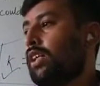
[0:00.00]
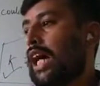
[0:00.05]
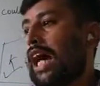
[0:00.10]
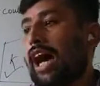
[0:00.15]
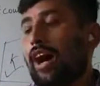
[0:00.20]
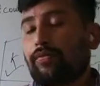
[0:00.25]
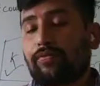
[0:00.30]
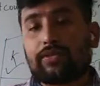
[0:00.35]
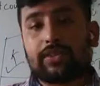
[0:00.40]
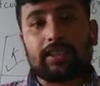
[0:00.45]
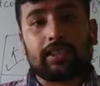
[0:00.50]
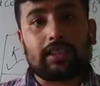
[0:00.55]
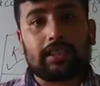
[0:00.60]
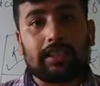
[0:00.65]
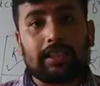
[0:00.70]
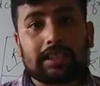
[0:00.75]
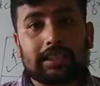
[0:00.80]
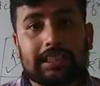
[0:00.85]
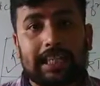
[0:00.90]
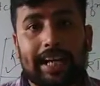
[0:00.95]
after
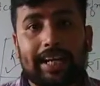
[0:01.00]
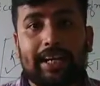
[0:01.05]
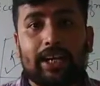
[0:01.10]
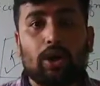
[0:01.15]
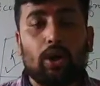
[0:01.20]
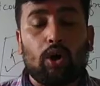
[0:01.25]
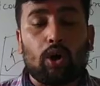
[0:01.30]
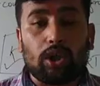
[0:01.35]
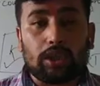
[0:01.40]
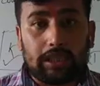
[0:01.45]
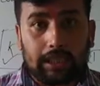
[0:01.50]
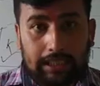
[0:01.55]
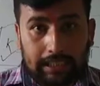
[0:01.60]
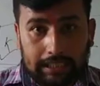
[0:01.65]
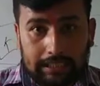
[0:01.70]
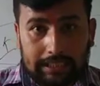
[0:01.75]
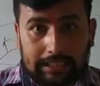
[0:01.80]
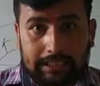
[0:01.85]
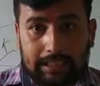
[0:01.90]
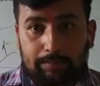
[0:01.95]
understanding all the
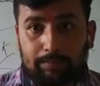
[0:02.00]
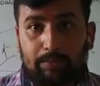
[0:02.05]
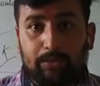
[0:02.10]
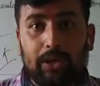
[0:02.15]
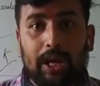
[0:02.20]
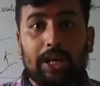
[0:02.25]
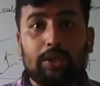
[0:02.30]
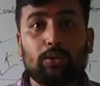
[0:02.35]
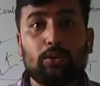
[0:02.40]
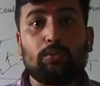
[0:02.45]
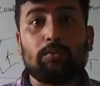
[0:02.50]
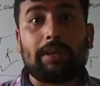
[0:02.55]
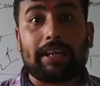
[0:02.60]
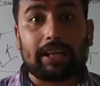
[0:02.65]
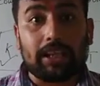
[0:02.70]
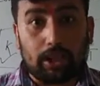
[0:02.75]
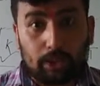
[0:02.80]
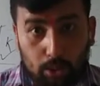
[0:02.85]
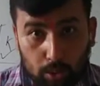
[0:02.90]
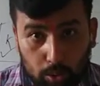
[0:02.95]
concept, try to make
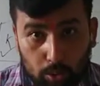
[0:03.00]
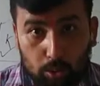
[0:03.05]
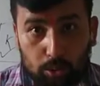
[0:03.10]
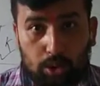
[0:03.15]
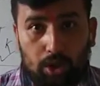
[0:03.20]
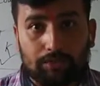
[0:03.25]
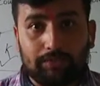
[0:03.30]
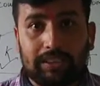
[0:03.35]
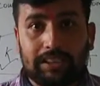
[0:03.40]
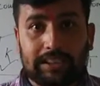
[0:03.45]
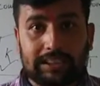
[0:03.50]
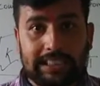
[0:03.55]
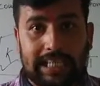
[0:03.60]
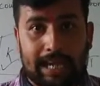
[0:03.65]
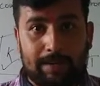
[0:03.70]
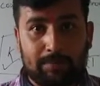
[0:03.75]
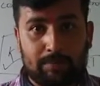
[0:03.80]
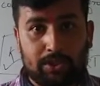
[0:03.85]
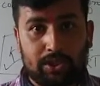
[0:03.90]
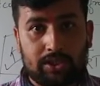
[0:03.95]
a note of this
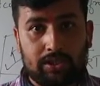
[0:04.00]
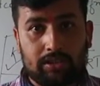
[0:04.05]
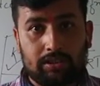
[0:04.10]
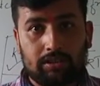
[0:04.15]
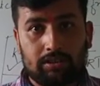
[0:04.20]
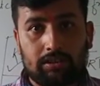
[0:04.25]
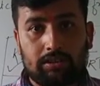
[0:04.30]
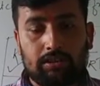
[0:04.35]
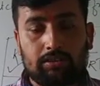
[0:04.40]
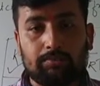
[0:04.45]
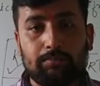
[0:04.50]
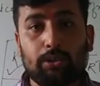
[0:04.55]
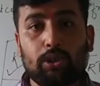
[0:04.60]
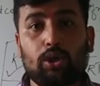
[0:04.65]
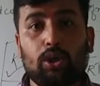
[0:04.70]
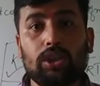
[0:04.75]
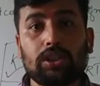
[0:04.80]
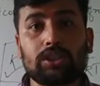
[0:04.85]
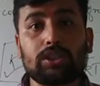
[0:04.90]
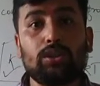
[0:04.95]
chapter,
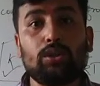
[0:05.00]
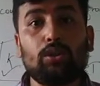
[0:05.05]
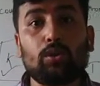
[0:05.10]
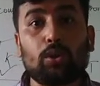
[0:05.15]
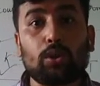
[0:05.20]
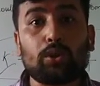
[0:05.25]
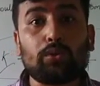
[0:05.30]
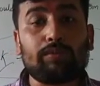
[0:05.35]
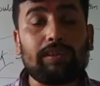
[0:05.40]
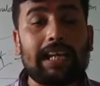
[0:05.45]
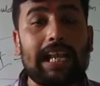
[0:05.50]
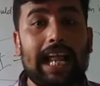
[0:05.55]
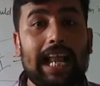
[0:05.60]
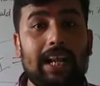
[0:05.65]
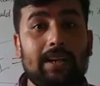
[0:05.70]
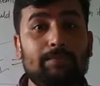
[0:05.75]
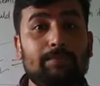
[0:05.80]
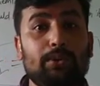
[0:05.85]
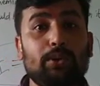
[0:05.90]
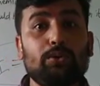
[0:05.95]
because note will
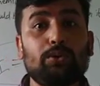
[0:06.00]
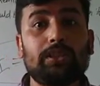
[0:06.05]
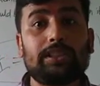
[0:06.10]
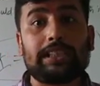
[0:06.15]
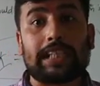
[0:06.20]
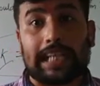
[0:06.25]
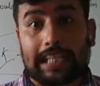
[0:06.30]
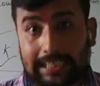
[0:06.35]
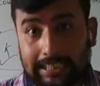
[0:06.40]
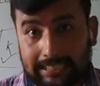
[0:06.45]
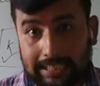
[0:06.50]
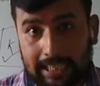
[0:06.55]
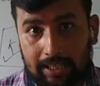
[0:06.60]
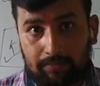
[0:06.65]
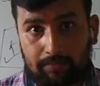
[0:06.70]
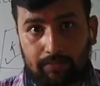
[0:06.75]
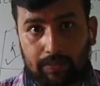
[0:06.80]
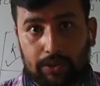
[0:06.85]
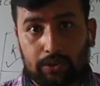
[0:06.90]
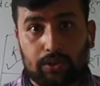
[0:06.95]
help you in
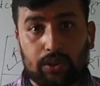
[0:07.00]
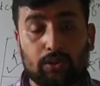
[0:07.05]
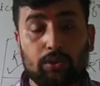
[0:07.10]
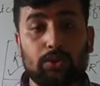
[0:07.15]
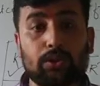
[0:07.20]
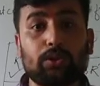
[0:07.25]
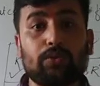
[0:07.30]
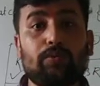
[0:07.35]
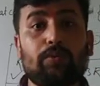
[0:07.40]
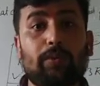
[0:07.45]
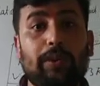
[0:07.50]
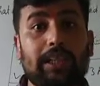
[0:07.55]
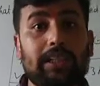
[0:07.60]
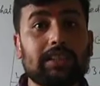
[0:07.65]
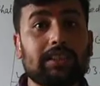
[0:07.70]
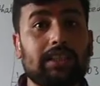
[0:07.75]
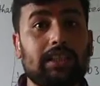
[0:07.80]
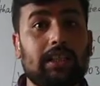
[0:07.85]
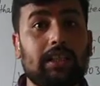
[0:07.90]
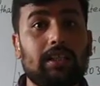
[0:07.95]
exam when you are going to face
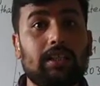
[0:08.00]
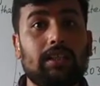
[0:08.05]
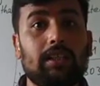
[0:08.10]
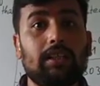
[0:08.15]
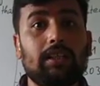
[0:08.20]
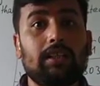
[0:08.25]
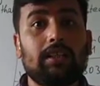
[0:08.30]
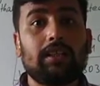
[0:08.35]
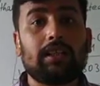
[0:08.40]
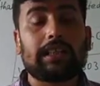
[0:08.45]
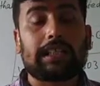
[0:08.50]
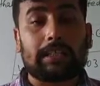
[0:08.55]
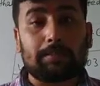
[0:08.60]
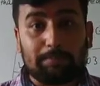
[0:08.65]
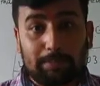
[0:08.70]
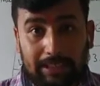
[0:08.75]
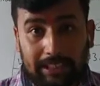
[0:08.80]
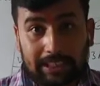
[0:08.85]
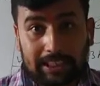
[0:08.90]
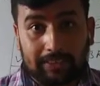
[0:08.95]
the
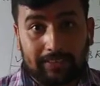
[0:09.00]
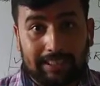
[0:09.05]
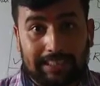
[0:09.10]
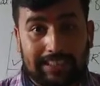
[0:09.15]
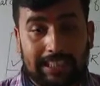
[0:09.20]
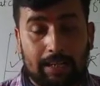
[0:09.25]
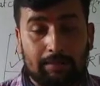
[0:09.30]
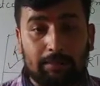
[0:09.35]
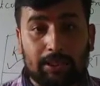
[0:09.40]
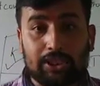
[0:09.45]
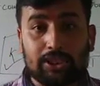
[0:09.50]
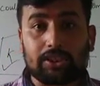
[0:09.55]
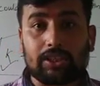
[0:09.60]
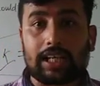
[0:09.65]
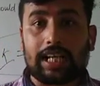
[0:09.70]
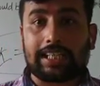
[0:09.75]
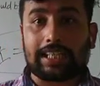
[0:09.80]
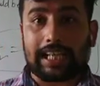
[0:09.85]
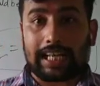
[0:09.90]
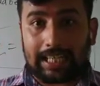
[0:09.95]
competitive examination
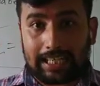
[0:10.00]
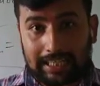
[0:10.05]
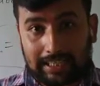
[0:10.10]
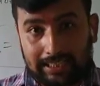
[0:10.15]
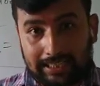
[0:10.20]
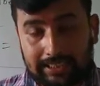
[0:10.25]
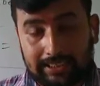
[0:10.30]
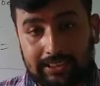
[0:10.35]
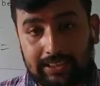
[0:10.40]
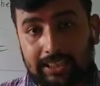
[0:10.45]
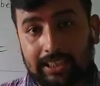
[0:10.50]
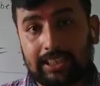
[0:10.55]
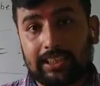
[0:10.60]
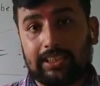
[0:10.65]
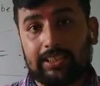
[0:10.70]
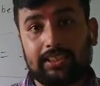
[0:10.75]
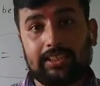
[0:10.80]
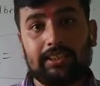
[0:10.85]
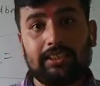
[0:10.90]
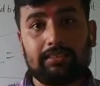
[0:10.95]
like IIT,
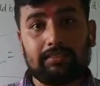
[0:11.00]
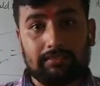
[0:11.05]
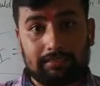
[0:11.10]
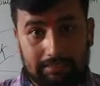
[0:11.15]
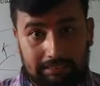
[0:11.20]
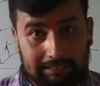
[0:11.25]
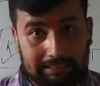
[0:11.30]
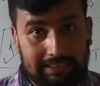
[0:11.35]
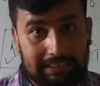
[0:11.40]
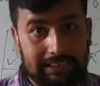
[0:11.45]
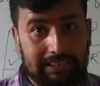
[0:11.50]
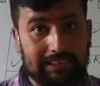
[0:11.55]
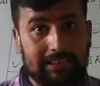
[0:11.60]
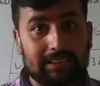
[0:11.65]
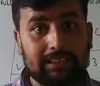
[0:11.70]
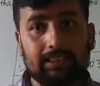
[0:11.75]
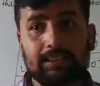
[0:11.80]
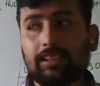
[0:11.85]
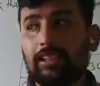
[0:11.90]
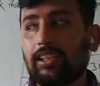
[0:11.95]
JEE, NEET,